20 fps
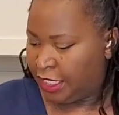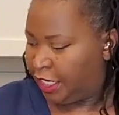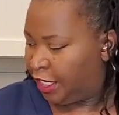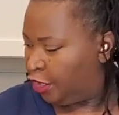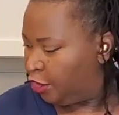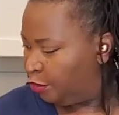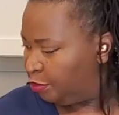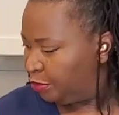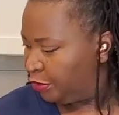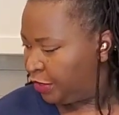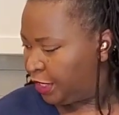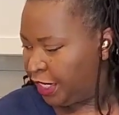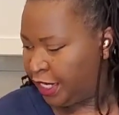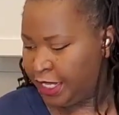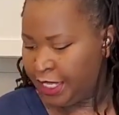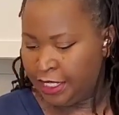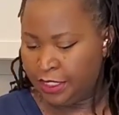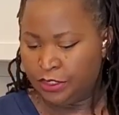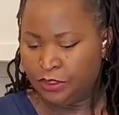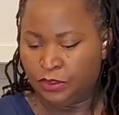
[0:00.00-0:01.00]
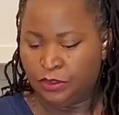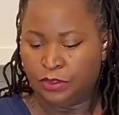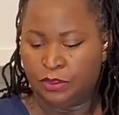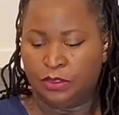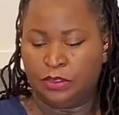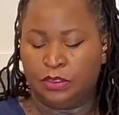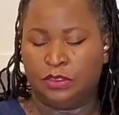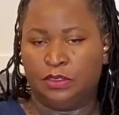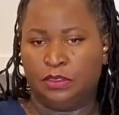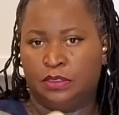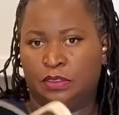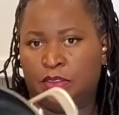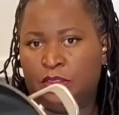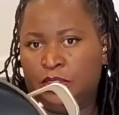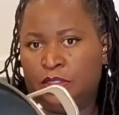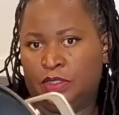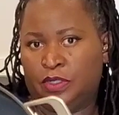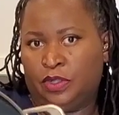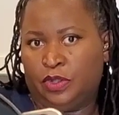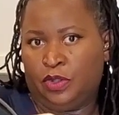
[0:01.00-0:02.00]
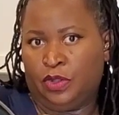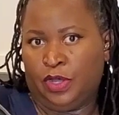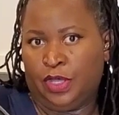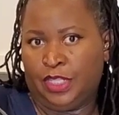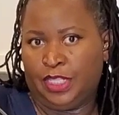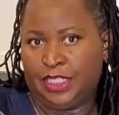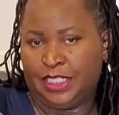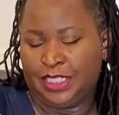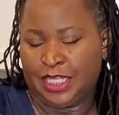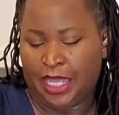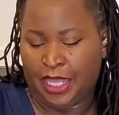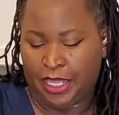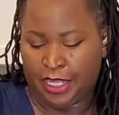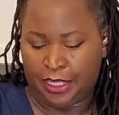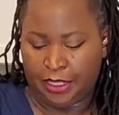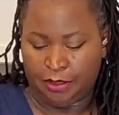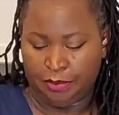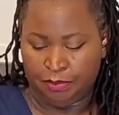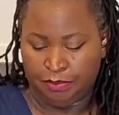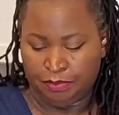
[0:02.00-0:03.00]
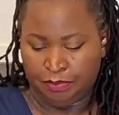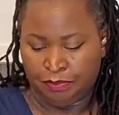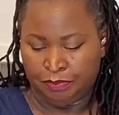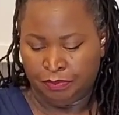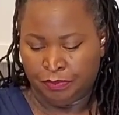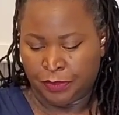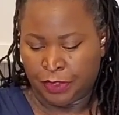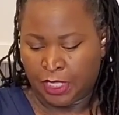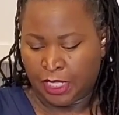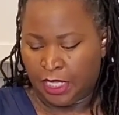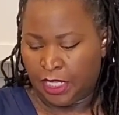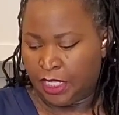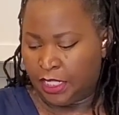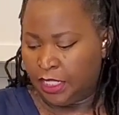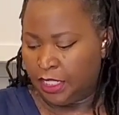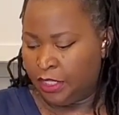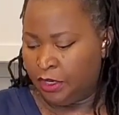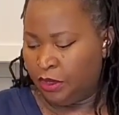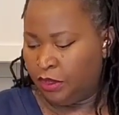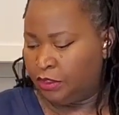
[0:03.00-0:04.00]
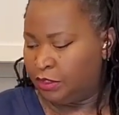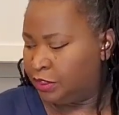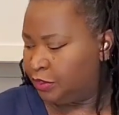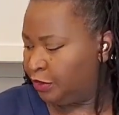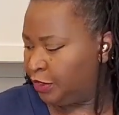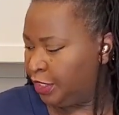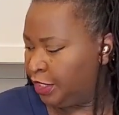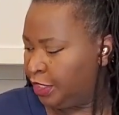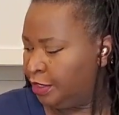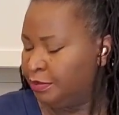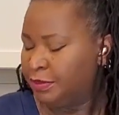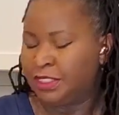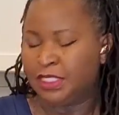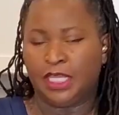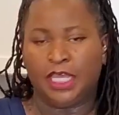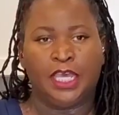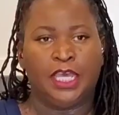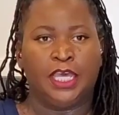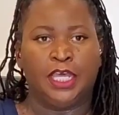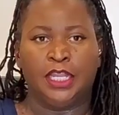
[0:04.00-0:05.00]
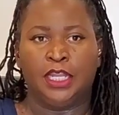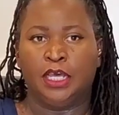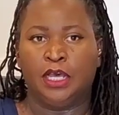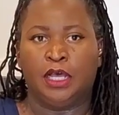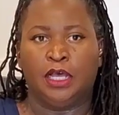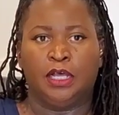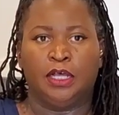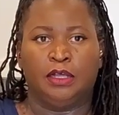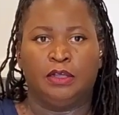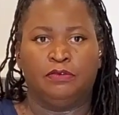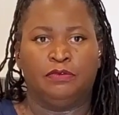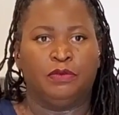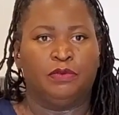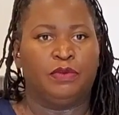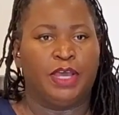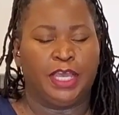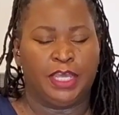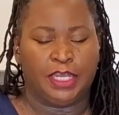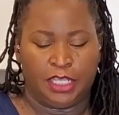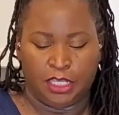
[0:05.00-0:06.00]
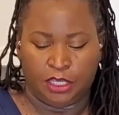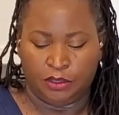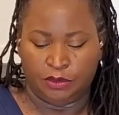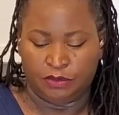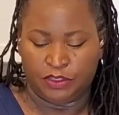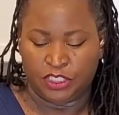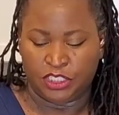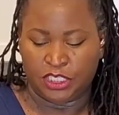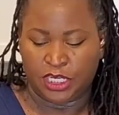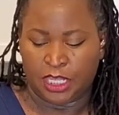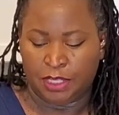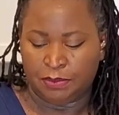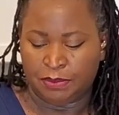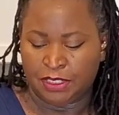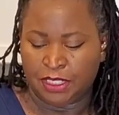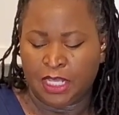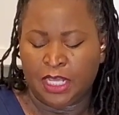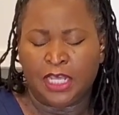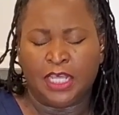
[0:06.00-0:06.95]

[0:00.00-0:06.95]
helper handle on the side. It also comes in a variety of shapes.